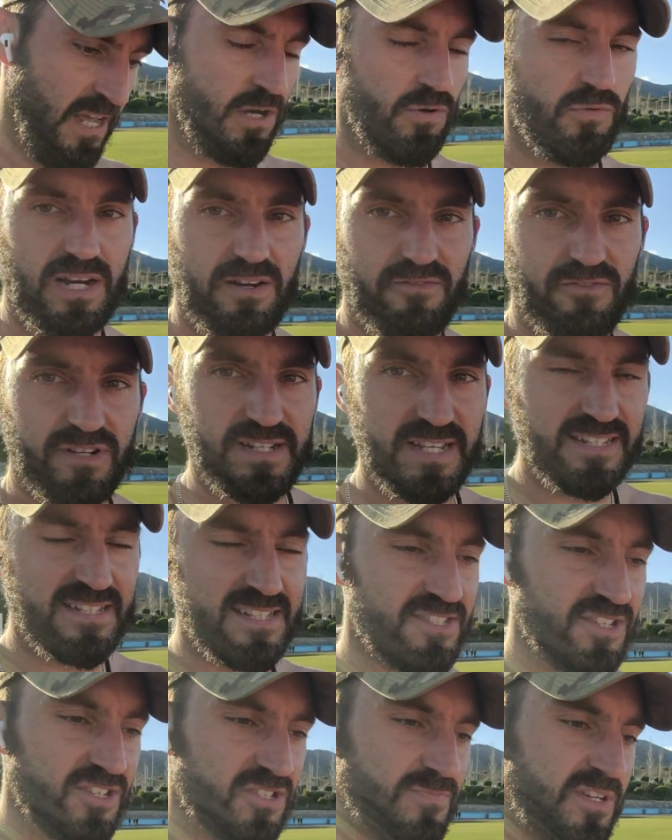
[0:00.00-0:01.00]
Whatever it
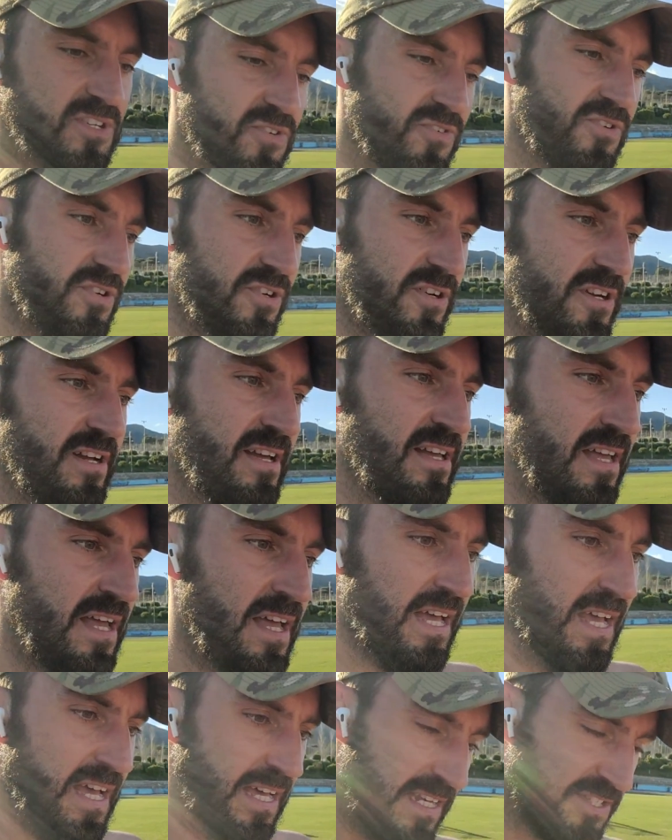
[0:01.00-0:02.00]
is, just make sure you're
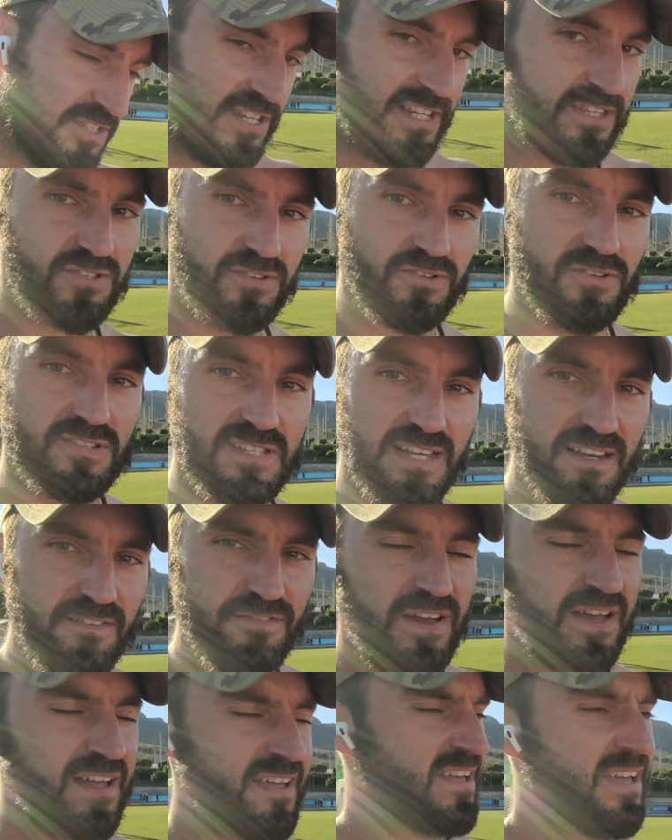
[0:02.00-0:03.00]
legit to
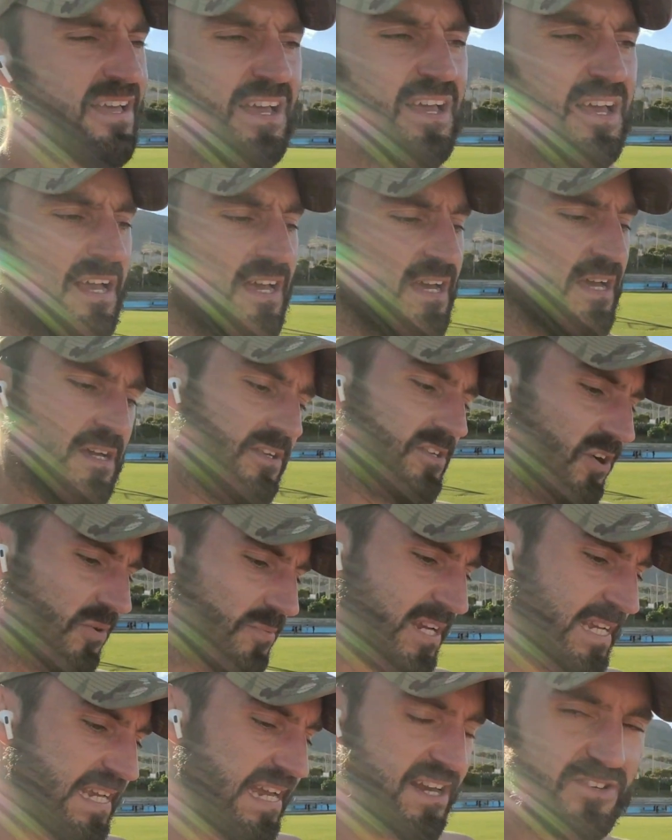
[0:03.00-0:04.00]
yourself.
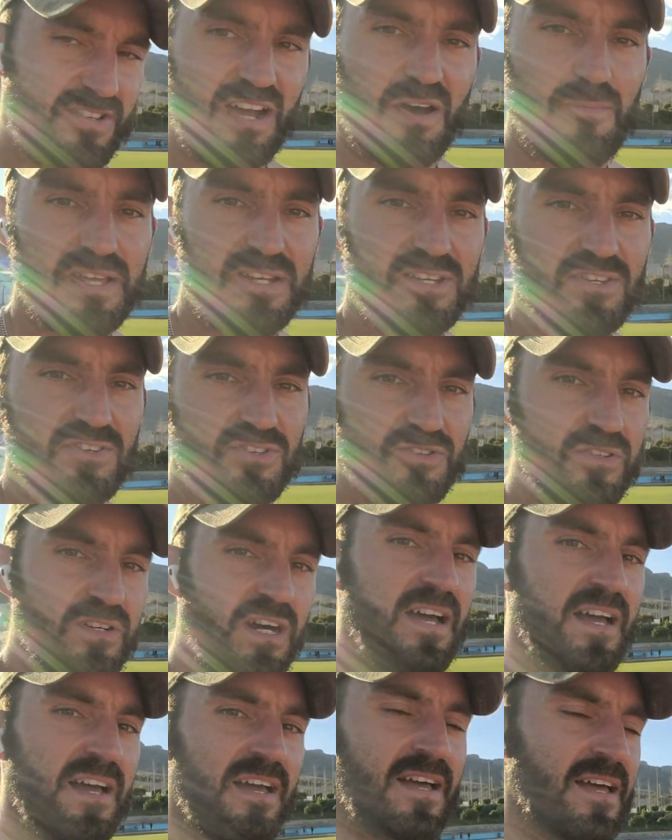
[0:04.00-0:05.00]
Nobody cares how many you do,
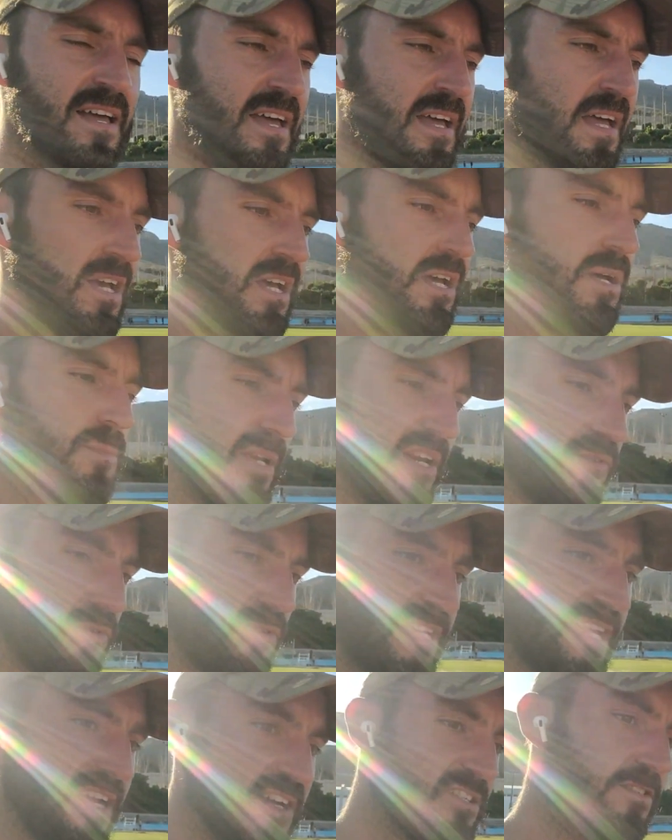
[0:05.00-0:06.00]
but
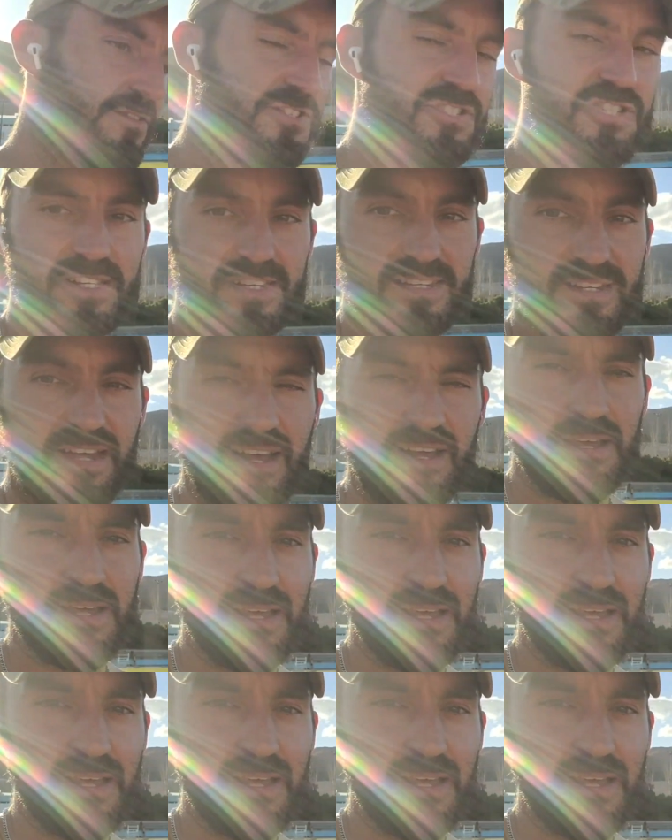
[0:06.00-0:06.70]
everyone cares if you cheated.